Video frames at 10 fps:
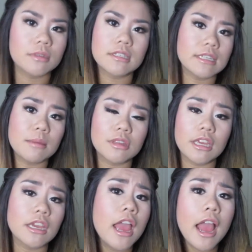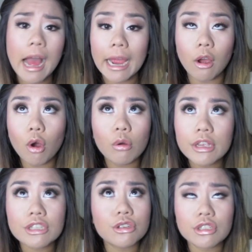It's the same thing. I
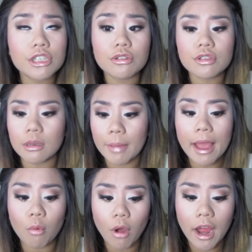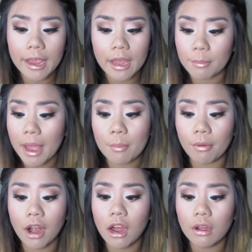always usually use a matte white, a matte
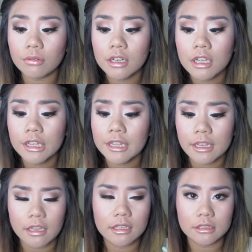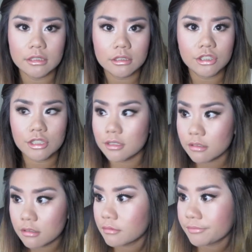brown, and
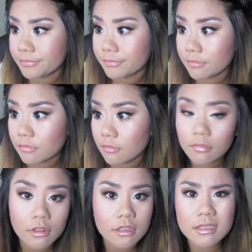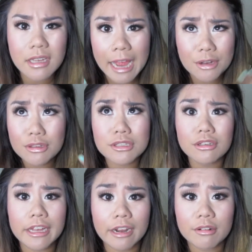just I do this
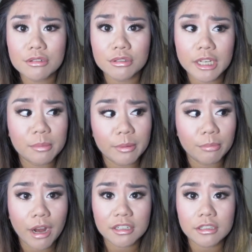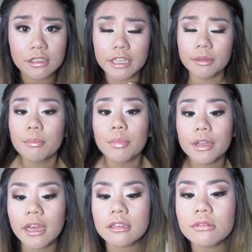look like every single day practically.
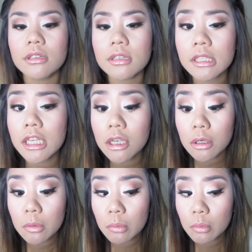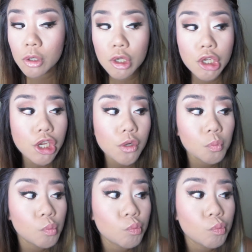But yeah, that's what it looks like again.